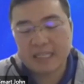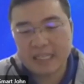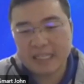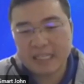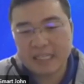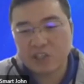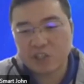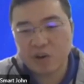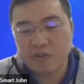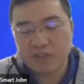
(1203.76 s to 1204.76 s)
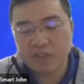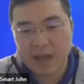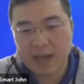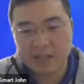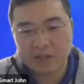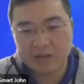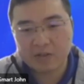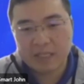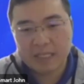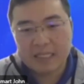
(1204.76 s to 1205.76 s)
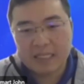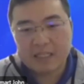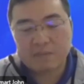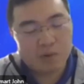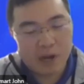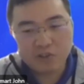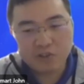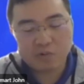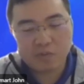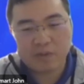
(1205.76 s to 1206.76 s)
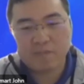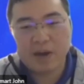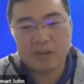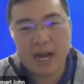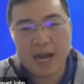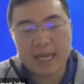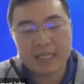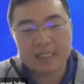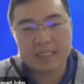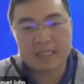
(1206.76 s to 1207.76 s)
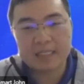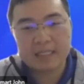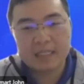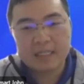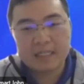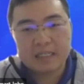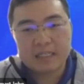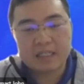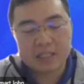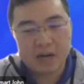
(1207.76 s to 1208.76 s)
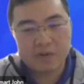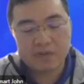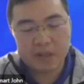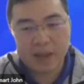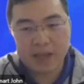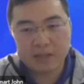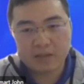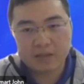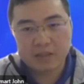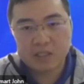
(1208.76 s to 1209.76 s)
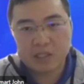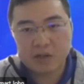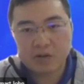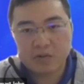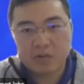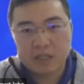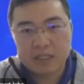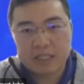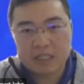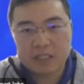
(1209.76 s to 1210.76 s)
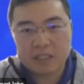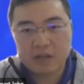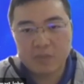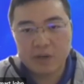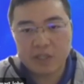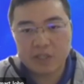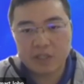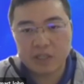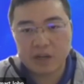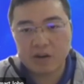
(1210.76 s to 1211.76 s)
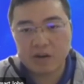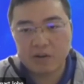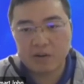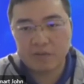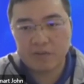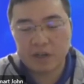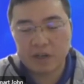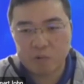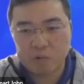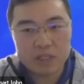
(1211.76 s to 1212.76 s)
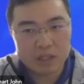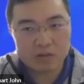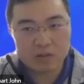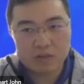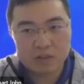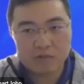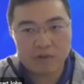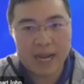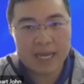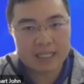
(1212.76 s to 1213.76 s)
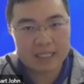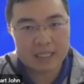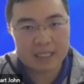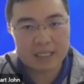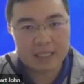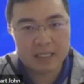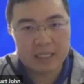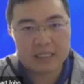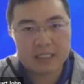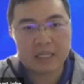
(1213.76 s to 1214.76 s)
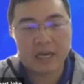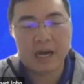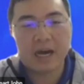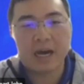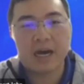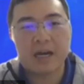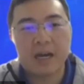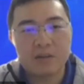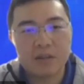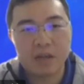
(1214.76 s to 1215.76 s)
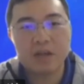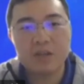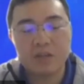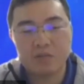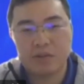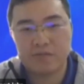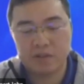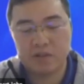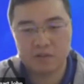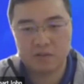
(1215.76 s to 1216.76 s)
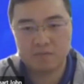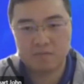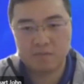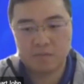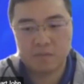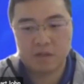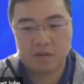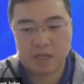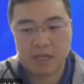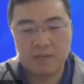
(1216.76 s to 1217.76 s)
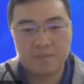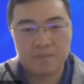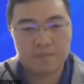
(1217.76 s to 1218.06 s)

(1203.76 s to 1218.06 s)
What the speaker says: On the leading edge of the panel, the pressure will be much higher than the top of the panel. So the simulation of the wind load, the reality is a non-uniform load. Okay,